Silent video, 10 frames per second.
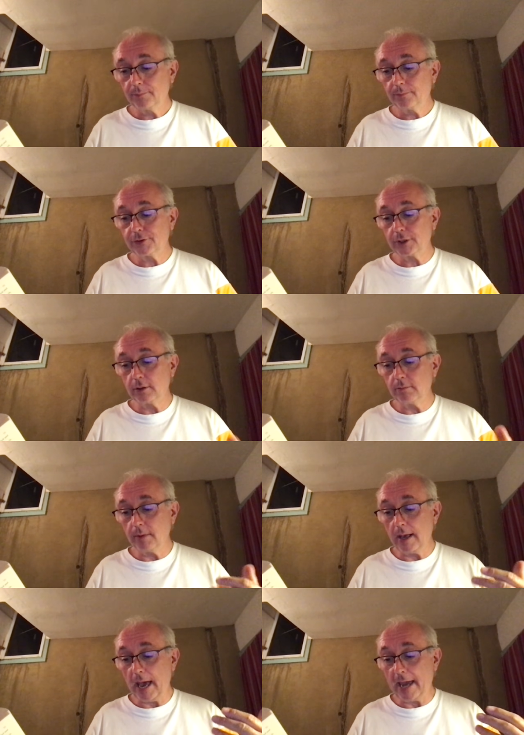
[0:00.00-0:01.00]
So
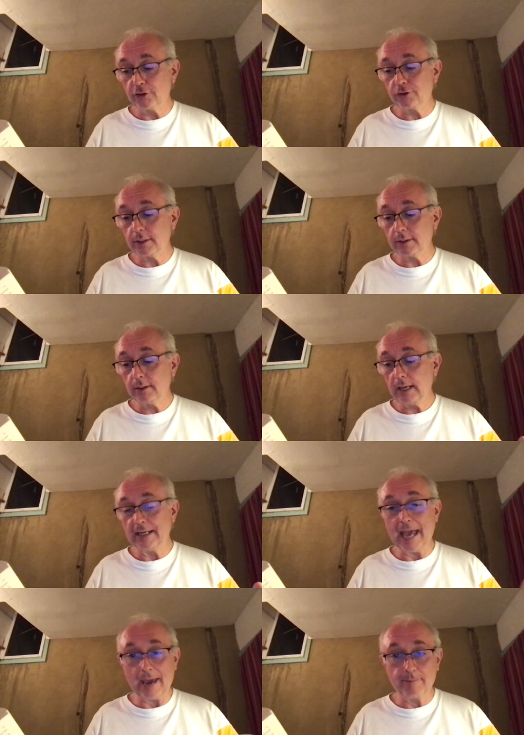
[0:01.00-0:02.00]
hatred and
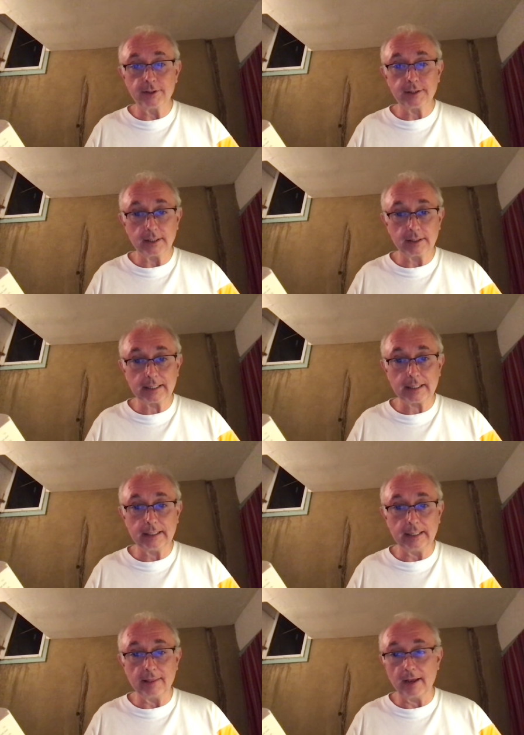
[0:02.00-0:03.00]
enmity is
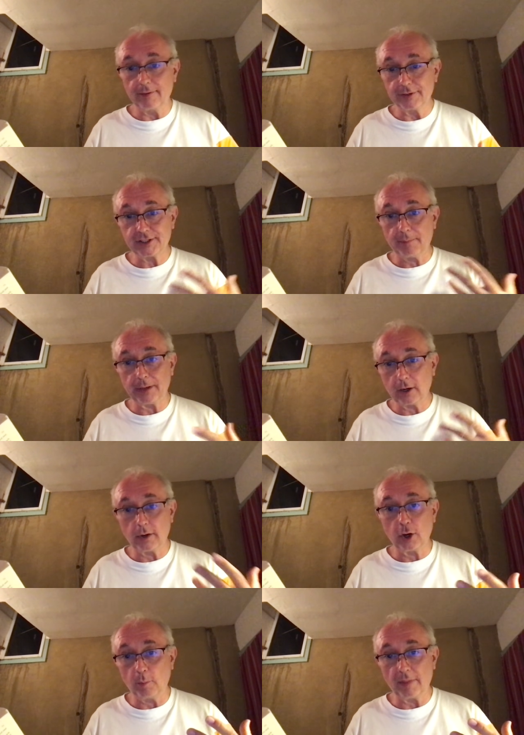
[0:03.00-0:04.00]
clearly there. There's something
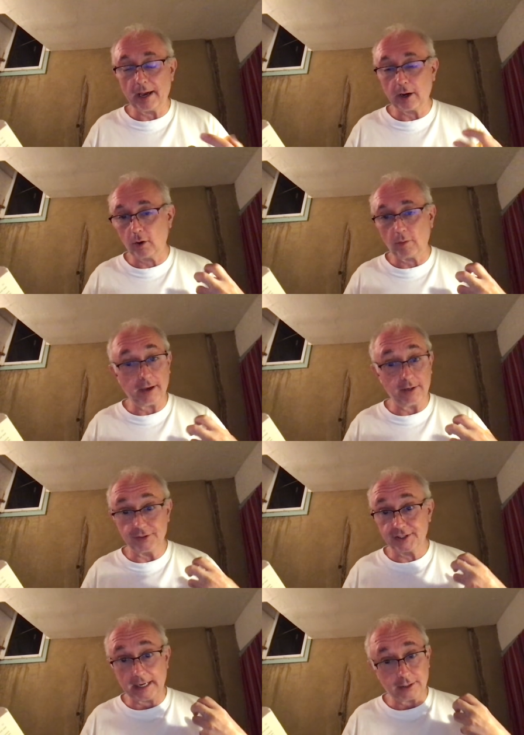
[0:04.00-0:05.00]
going on with alcohol there and
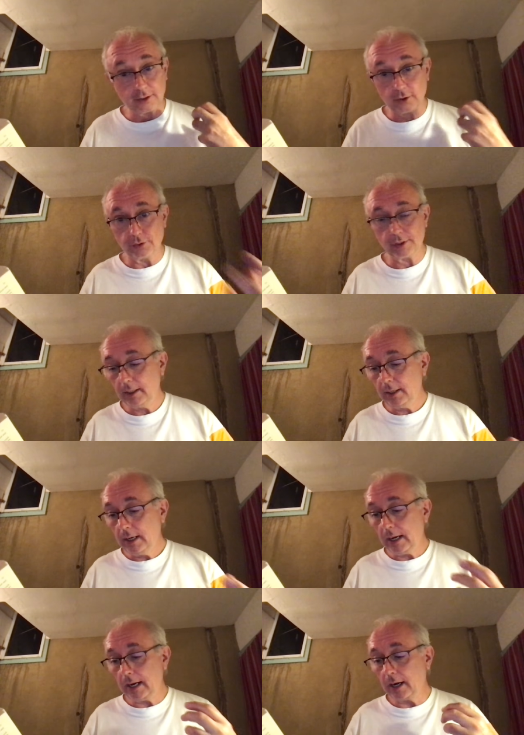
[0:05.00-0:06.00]
Satan who's
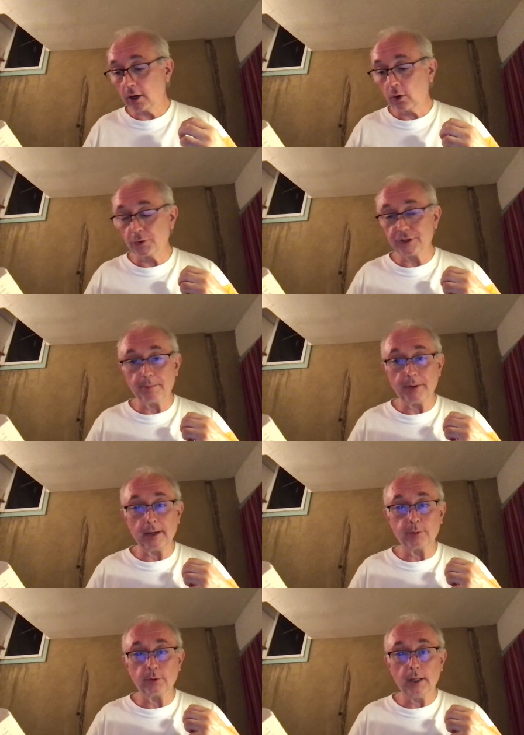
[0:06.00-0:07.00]
uh, causing
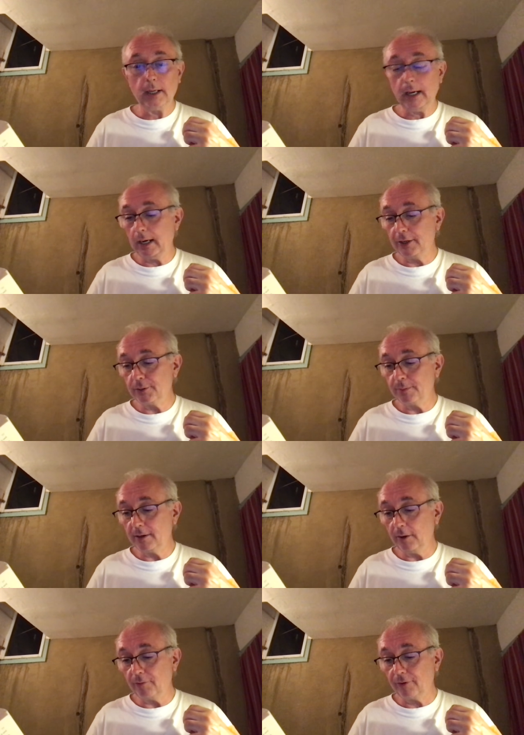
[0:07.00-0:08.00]
people uh, to be
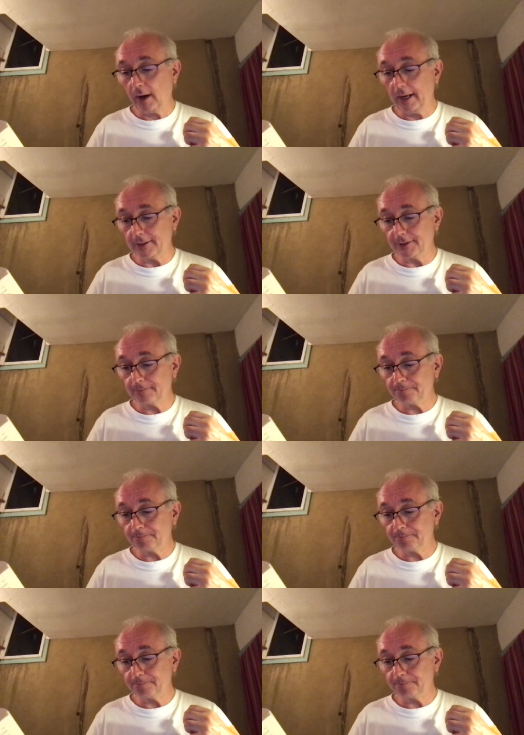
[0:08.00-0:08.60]
violent.